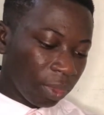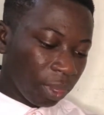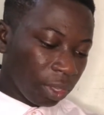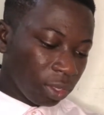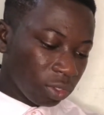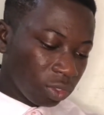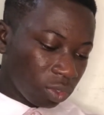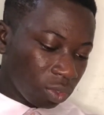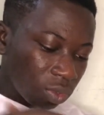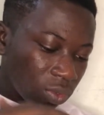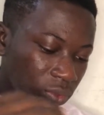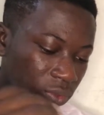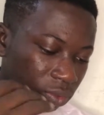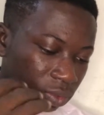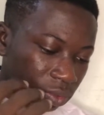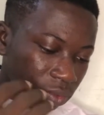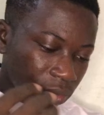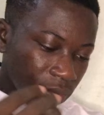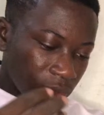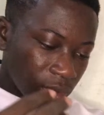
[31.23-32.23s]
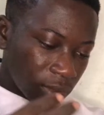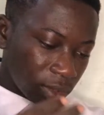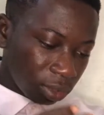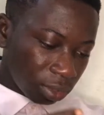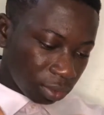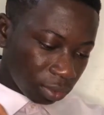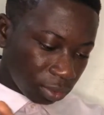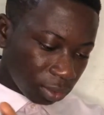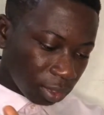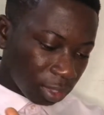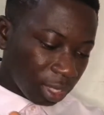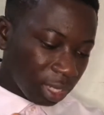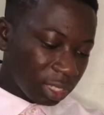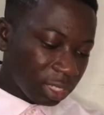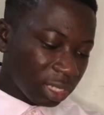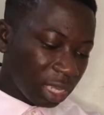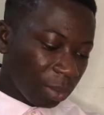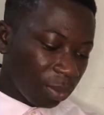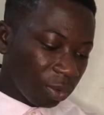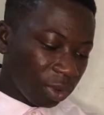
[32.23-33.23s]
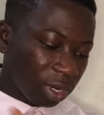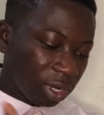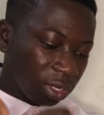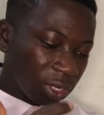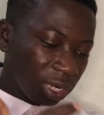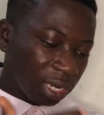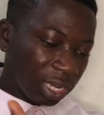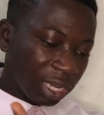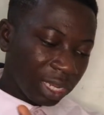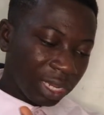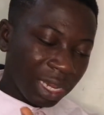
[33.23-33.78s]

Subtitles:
So let's tap on the link